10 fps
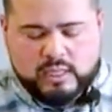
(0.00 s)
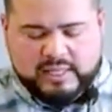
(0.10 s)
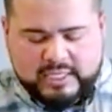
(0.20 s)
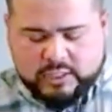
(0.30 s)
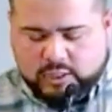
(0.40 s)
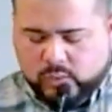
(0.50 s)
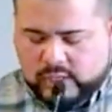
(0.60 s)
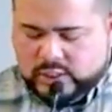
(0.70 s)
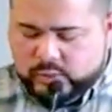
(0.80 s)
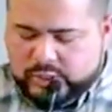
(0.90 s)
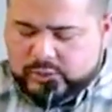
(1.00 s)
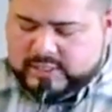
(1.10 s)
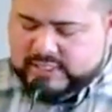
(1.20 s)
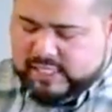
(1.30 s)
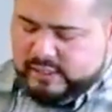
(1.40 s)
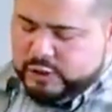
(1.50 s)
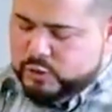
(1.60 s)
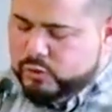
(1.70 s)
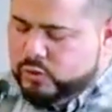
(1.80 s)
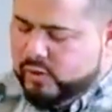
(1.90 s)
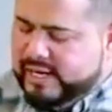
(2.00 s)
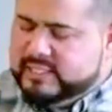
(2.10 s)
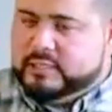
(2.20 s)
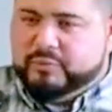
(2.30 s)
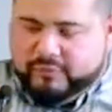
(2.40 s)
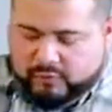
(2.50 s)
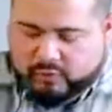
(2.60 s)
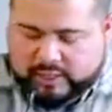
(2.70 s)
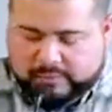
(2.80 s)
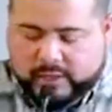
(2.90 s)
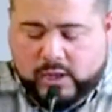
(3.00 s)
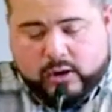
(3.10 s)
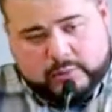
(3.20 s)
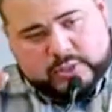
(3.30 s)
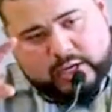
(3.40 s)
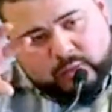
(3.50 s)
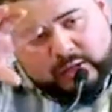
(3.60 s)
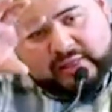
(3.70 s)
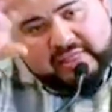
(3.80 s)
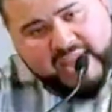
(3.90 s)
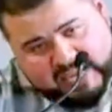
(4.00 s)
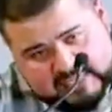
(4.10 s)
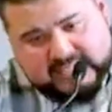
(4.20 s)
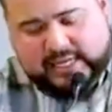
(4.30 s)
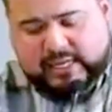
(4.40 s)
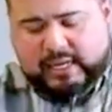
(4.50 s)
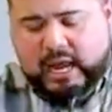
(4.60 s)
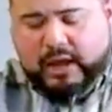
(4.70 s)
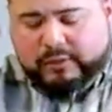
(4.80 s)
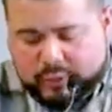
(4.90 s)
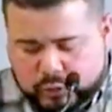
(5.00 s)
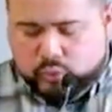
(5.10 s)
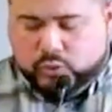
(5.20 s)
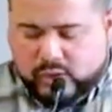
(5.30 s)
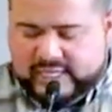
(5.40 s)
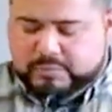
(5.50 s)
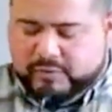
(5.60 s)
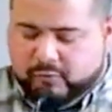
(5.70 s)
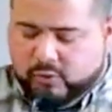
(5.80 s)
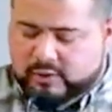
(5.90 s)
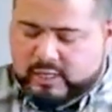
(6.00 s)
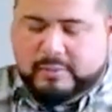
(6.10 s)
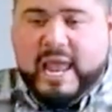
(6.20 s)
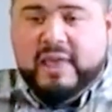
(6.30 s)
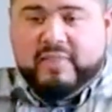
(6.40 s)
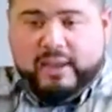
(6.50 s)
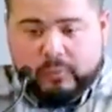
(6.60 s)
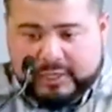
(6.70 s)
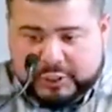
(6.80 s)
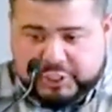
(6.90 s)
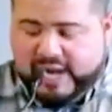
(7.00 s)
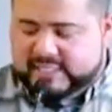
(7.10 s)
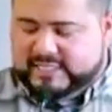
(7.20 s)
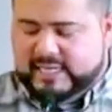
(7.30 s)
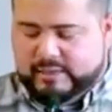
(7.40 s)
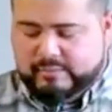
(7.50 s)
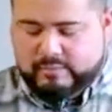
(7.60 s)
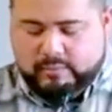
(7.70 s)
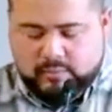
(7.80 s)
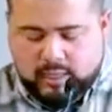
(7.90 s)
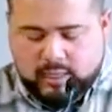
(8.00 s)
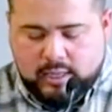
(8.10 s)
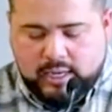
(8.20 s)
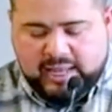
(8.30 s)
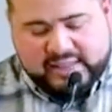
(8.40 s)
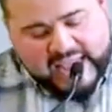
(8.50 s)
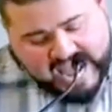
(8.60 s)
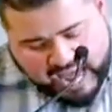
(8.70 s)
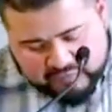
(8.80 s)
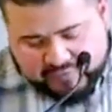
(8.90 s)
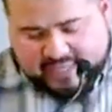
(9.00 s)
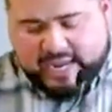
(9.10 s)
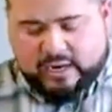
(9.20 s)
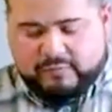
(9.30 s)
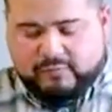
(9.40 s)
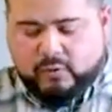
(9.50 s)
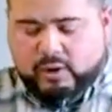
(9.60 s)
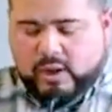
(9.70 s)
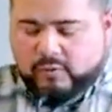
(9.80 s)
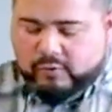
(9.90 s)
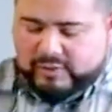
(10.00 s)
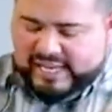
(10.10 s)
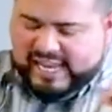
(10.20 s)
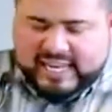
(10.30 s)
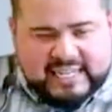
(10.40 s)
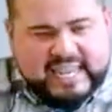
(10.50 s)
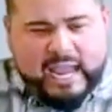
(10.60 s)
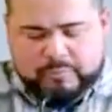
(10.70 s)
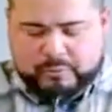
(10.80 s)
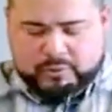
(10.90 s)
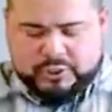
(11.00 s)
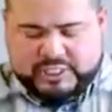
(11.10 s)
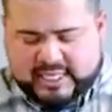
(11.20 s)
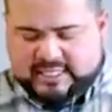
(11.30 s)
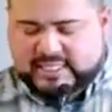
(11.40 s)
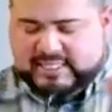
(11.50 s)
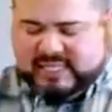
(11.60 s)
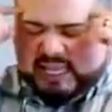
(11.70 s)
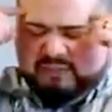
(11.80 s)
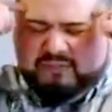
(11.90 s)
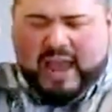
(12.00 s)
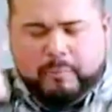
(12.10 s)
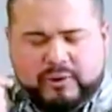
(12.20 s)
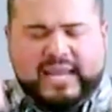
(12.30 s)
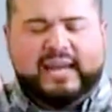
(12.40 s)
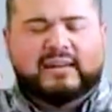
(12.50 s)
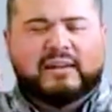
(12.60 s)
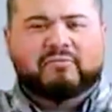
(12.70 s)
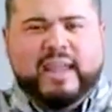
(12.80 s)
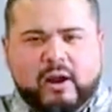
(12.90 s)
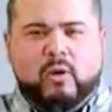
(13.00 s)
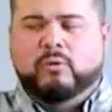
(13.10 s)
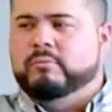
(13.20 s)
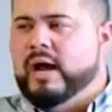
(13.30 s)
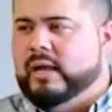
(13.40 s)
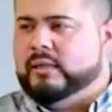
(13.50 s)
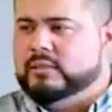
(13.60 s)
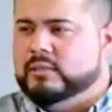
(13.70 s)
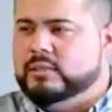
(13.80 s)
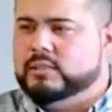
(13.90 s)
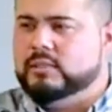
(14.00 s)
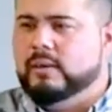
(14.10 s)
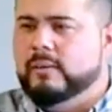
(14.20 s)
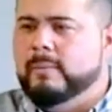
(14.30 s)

These are the ones when you see the true Christ before them, when they see the true Christ before them, they reject him. And they advocate for the incapable Jesus that they fabricated in their own minds.